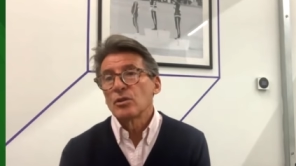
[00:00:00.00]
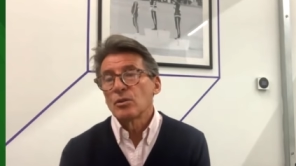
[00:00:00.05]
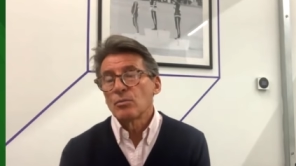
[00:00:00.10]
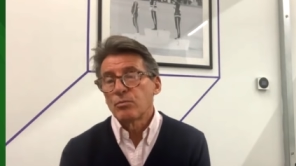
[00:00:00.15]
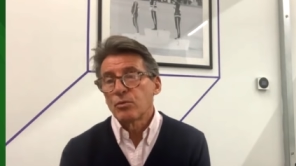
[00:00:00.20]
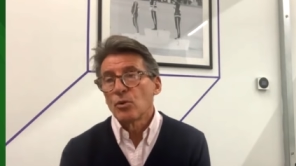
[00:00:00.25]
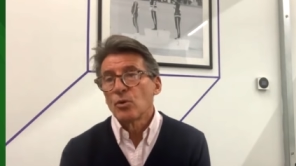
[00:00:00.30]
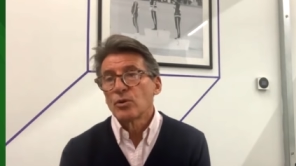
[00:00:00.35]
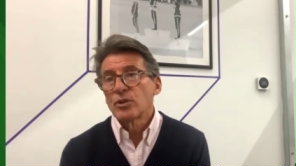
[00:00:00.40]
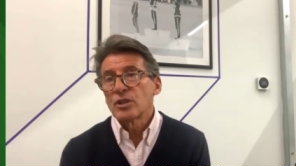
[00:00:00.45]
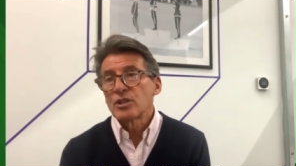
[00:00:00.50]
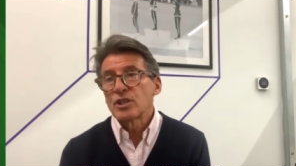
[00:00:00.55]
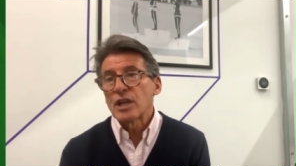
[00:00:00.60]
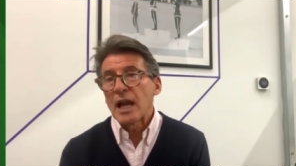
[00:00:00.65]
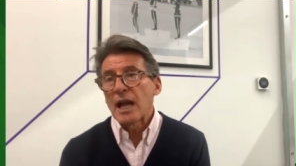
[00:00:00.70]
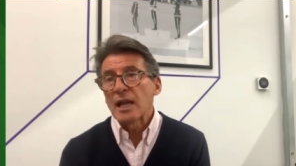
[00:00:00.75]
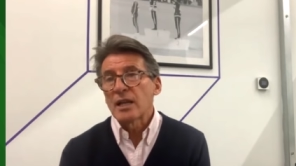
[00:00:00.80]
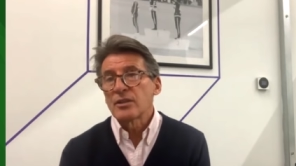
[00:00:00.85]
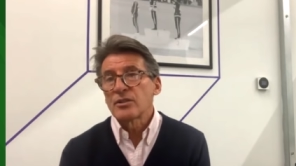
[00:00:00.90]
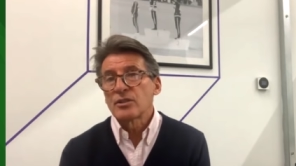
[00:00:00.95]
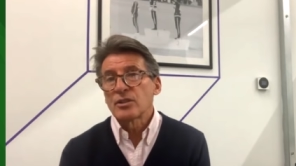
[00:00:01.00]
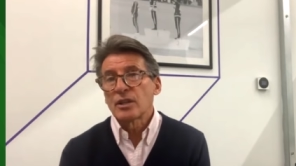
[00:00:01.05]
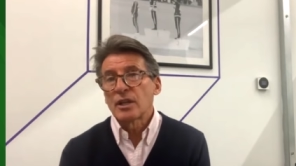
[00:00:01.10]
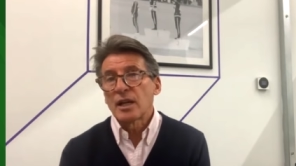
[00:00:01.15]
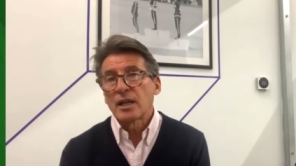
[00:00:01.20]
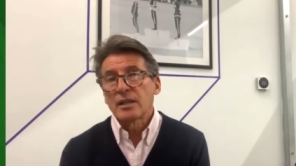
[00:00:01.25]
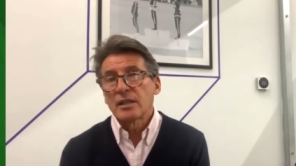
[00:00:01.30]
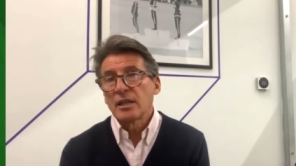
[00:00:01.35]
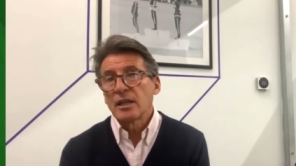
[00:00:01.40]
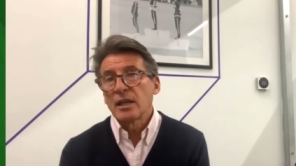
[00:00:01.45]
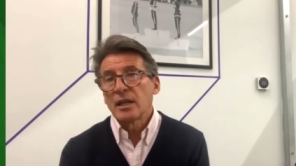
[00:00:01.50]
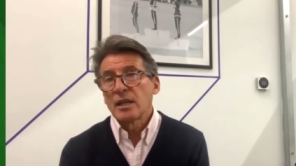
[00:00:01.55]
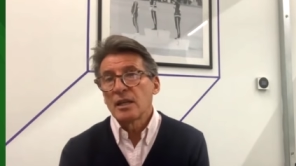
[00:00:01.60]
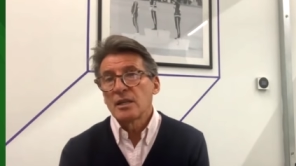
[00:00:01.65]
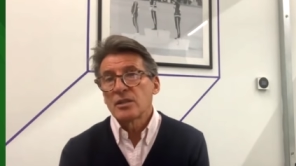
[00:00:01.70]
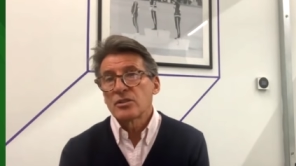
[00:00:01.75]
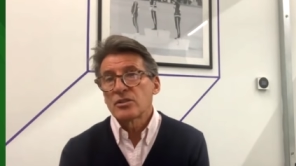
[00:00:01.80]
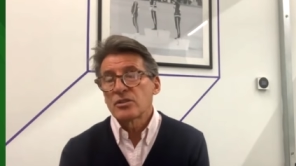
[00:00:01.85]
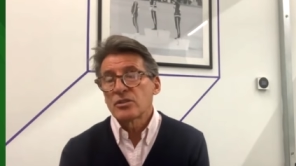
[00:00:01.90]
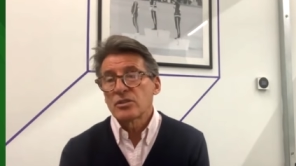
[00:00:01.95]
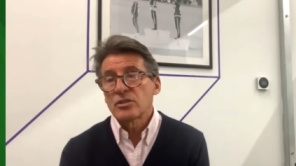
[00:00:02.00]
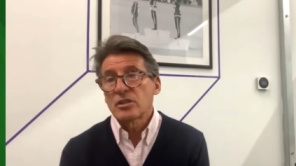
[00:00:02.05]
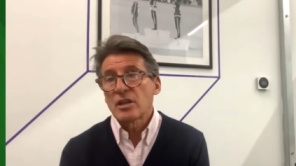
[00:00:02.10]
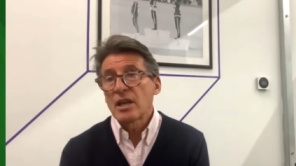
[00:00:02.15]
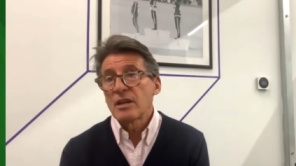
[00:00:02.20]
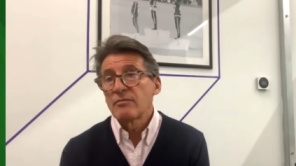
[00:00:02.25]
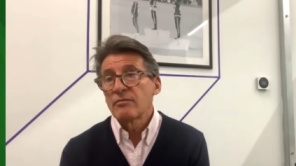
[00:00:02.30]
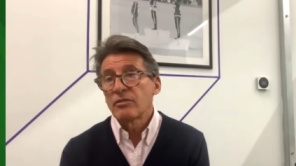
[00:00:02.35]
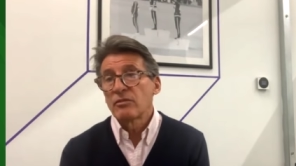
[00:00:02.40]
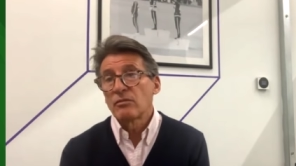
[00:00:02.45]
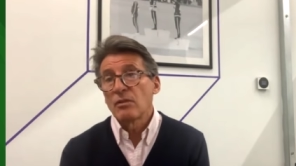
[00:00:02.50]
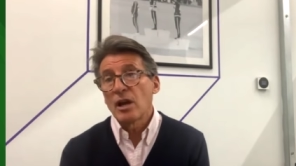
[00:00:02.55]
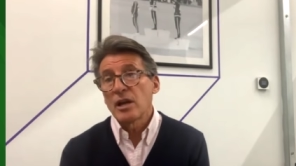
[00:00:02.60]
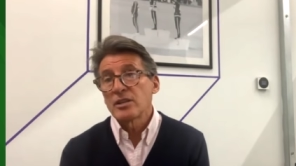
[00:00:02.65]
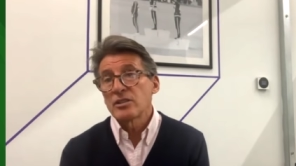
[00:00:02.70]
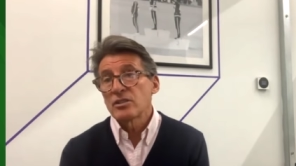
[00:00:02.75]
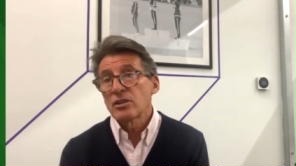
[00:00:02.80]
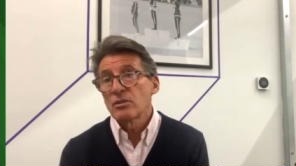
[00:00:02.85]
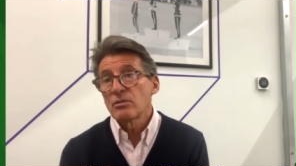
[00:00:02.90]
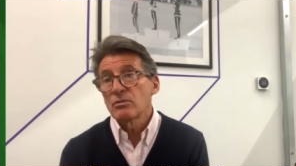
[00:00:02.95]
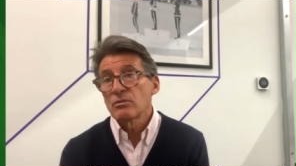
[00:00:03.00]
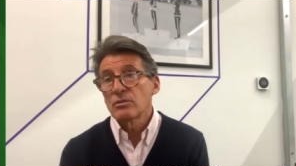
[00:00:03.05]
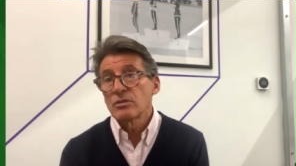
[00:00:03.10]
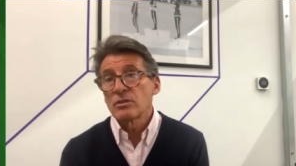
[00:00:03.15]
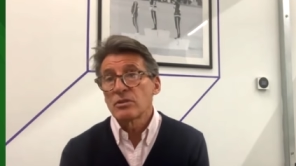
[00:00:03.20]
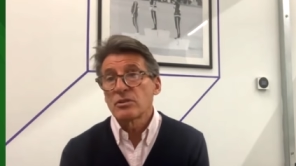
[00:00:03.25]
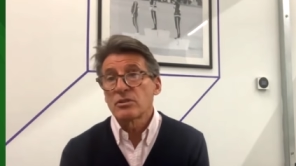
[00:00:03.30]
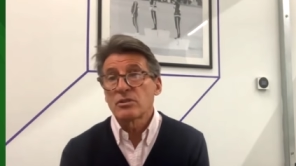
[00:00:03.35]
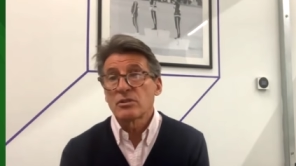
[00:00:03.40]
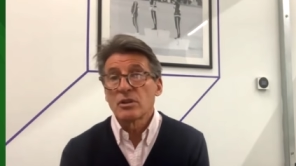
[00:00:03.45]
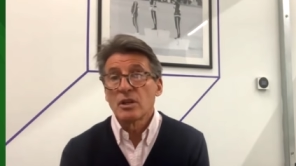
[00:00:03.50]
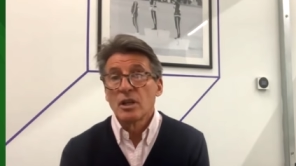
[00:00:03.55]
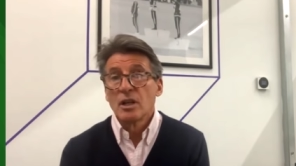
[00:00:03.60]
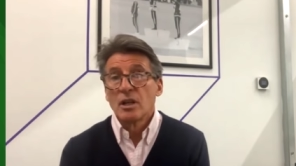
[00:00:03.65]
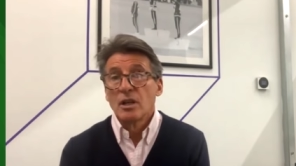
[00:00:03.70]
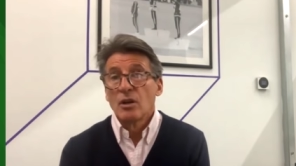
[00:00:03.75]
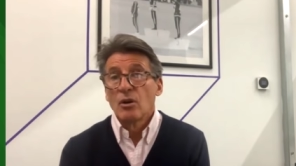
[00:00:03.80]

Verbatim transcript: the broader challenge, and I think it's the same for rights holders